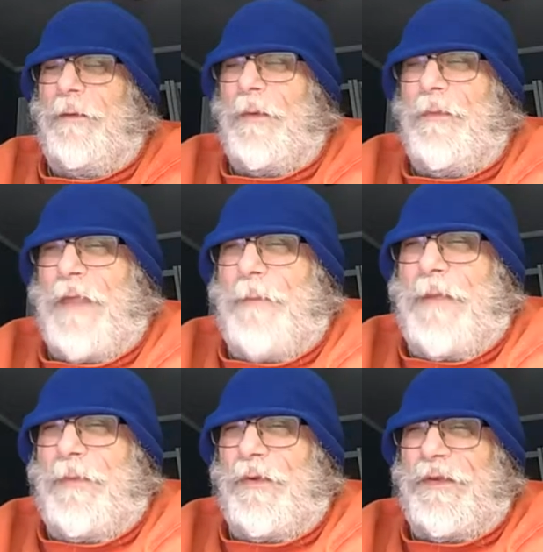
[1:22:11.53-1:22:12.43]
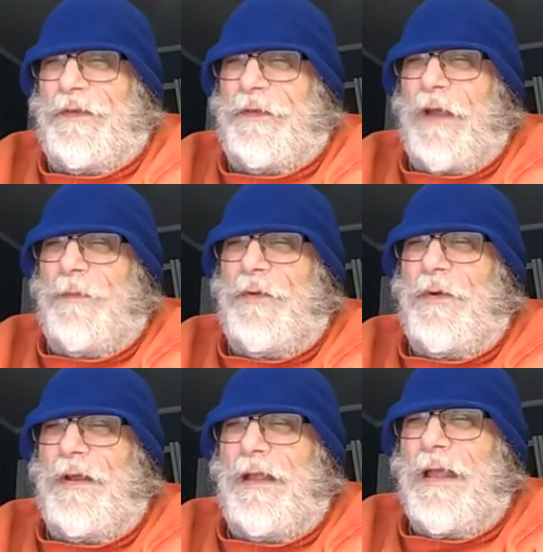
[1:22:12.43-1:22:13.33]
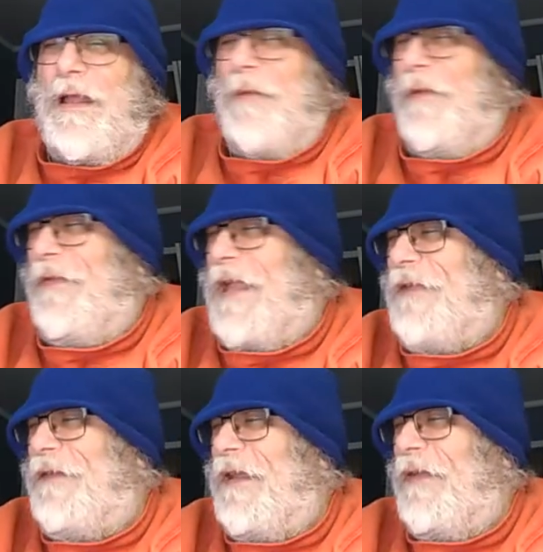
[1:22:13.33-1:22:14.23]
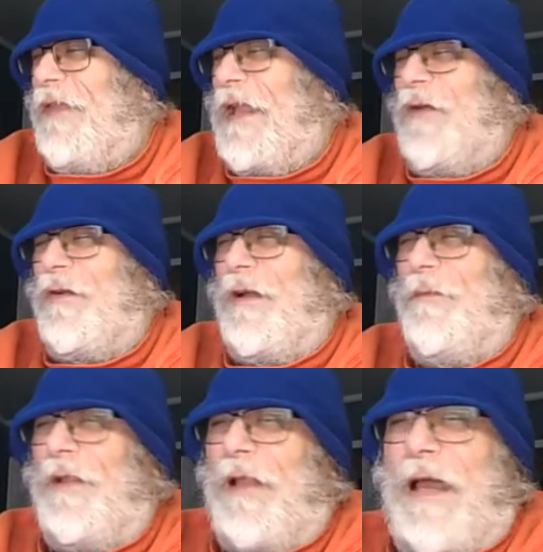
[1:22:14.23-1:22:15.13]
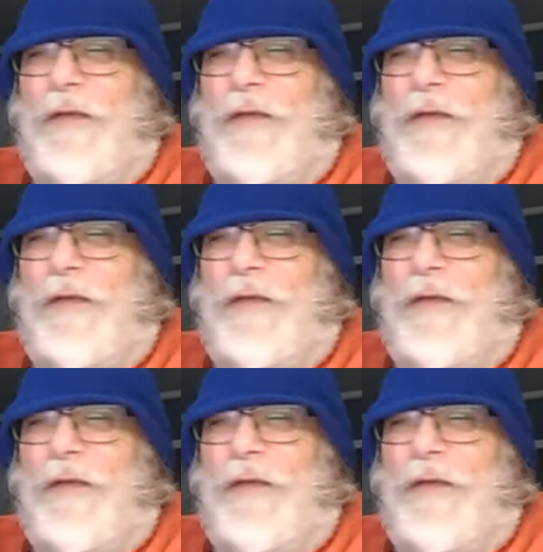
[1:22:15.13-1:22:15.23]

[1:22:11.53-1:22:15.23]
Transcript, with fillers: them. They people just sub to it, but that's it. They don't come to live